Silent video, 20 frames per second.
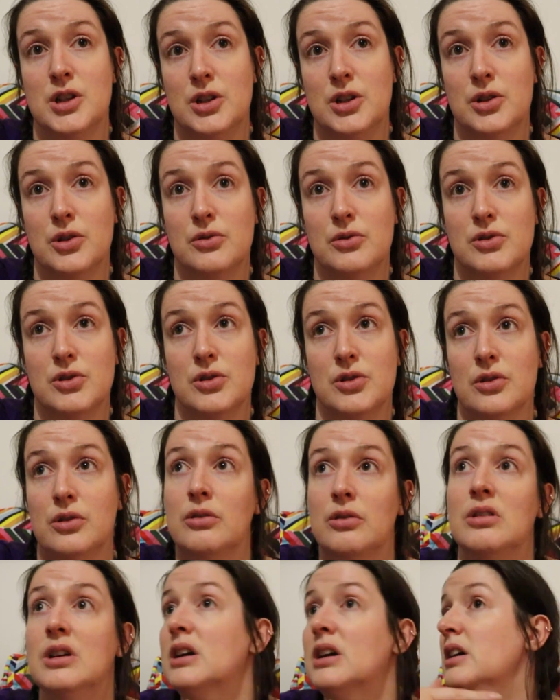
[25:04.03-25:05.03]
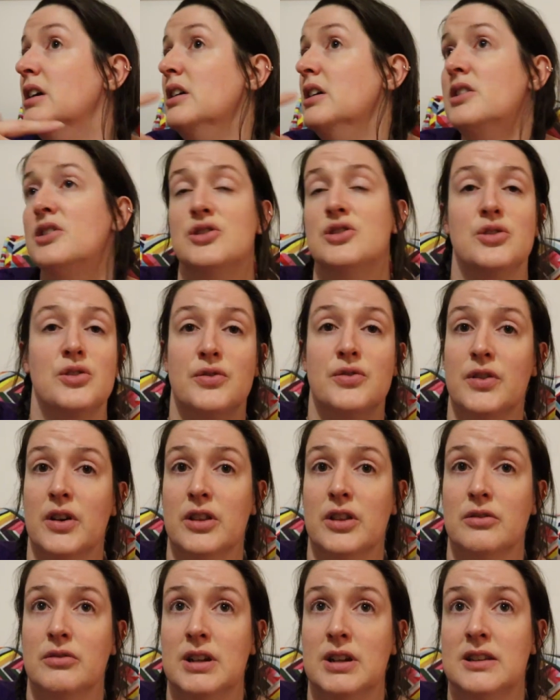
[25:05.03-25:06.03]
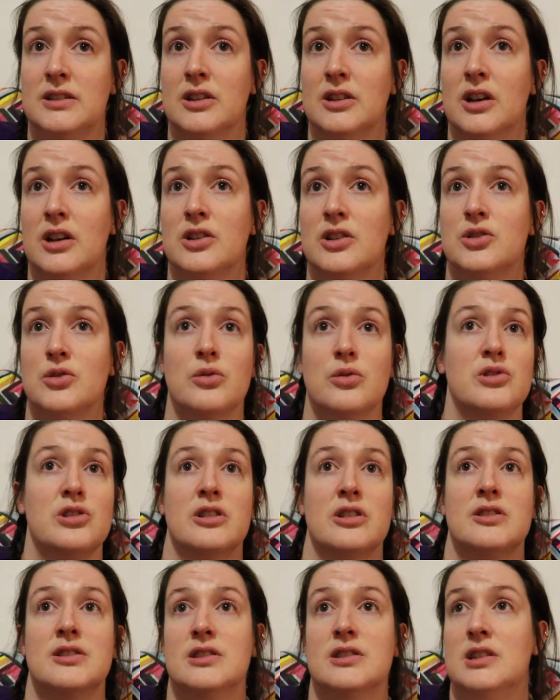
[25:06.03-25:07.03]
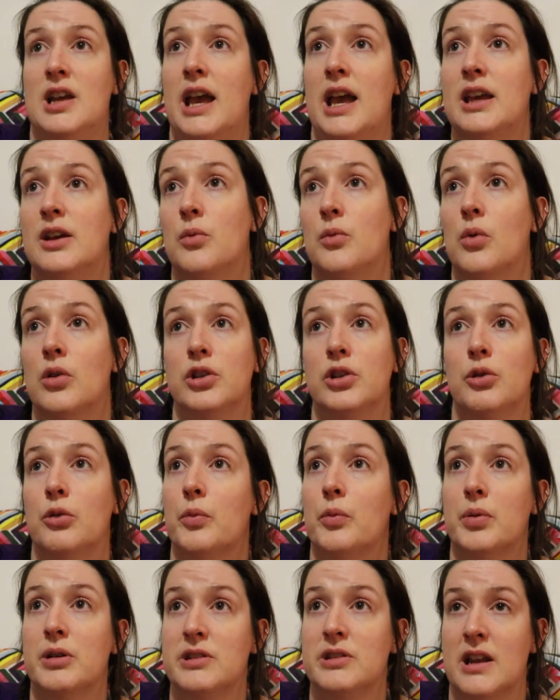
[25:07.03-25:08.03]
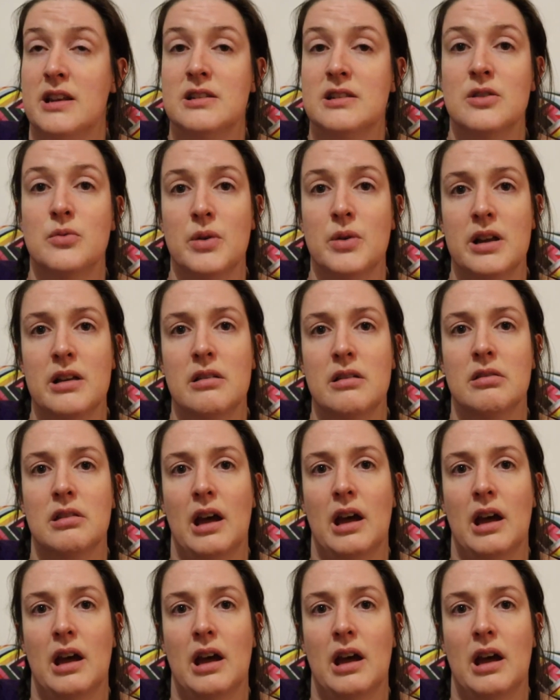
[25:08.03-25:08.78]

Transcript: you to do further research or just take what you were presented with